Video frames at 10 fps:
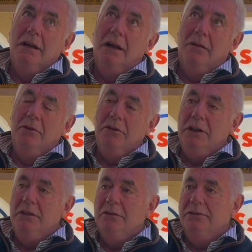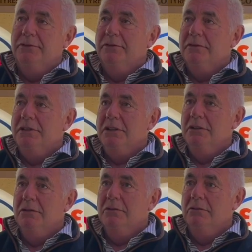I'm lucky enough
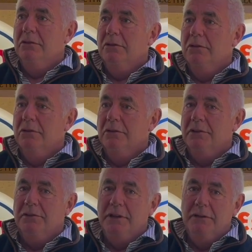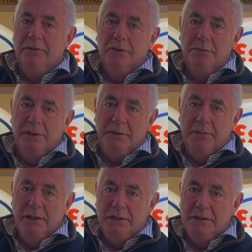to own 3 or 4 big
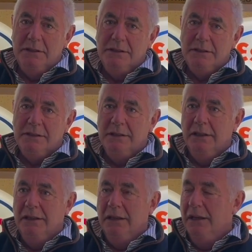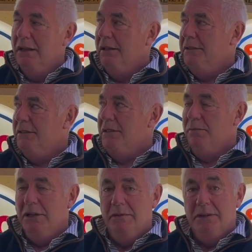buildings to
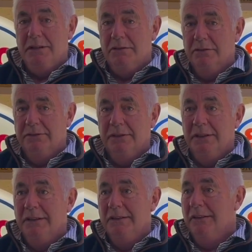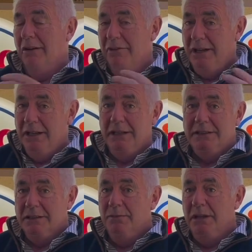display my stuff. I really like
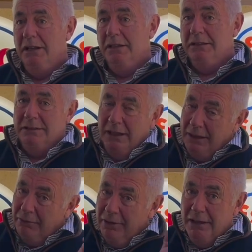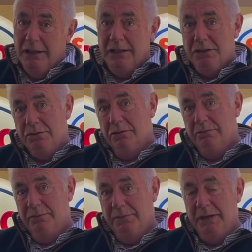displaying it and I really like showing
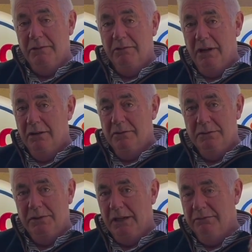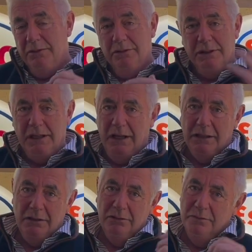people around. We have local car
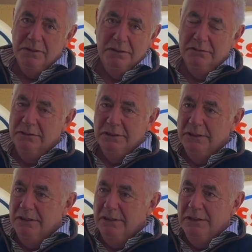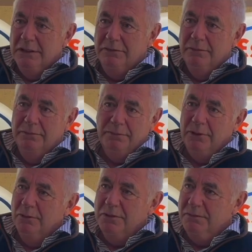clubs and different
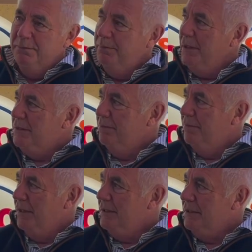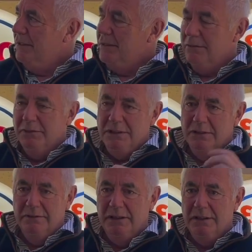clubs, bits and pieces, and we
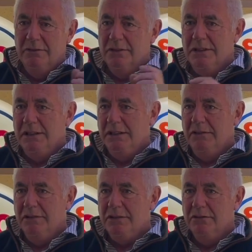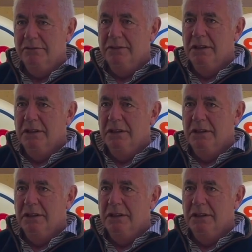do videos in here and stuff.